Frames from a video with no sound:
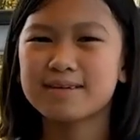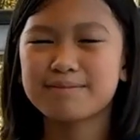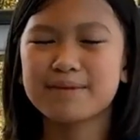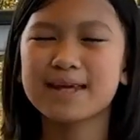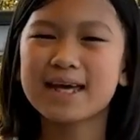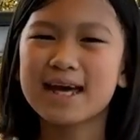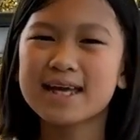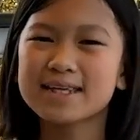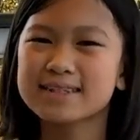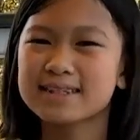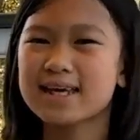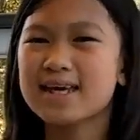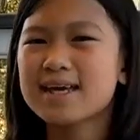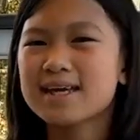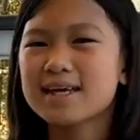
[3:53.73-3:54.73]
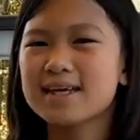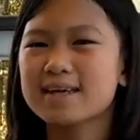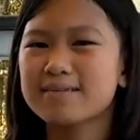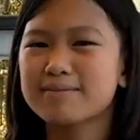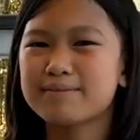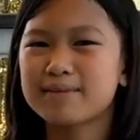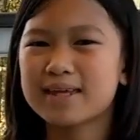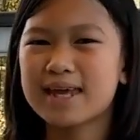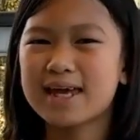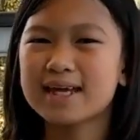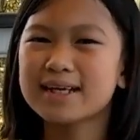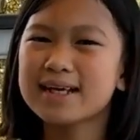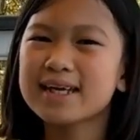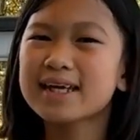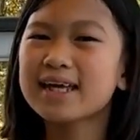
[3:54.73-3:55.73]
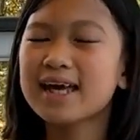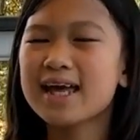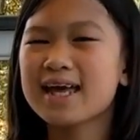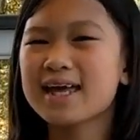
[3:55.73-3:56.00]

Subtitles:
because canning